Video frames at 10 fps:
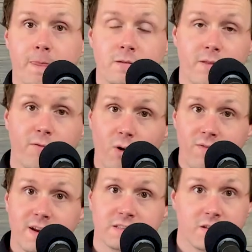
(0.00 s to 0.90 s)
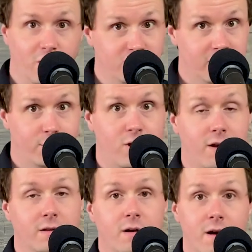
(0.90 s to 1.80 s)
So the 4 phases in launching a
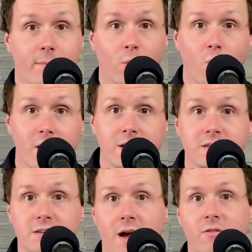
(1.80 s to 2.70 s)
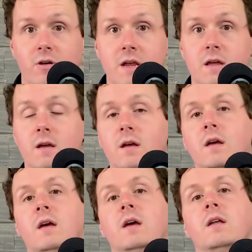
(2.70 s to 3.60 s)
product are: number 1, discovery;
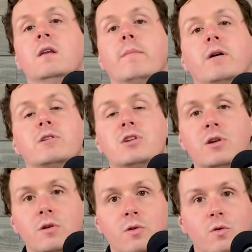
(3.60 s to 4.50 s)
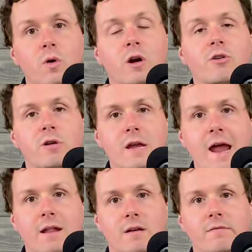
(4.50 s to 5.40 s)
number 2,
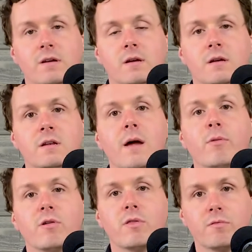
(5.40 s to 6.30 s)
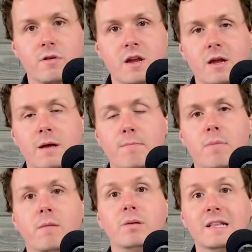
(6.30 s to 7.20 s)
creative; number 3,
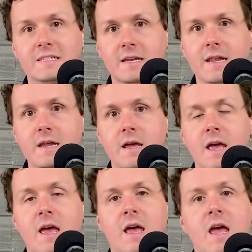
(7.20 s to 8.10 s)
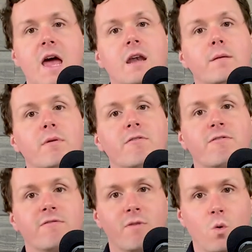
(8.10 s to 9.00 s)
publicity; and number
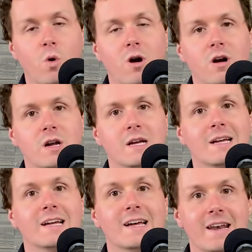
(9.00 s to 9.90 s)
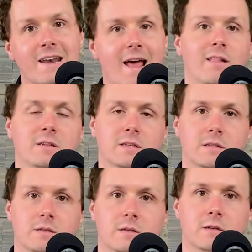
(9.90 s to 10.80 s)
4,
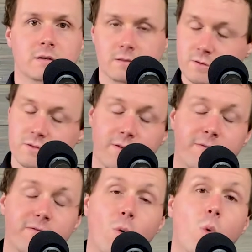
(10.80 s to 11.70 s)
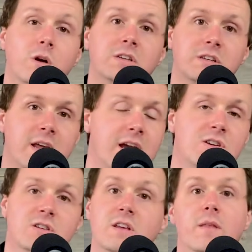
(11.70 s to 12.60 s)
analysis. Those are the 4
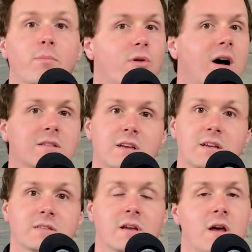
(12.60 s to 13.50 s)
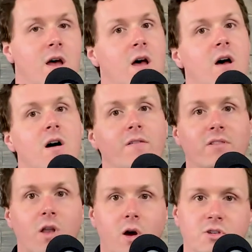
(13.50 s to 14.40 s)
stages in the process of
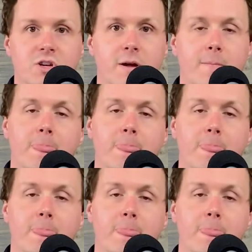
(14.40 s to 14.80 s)
launching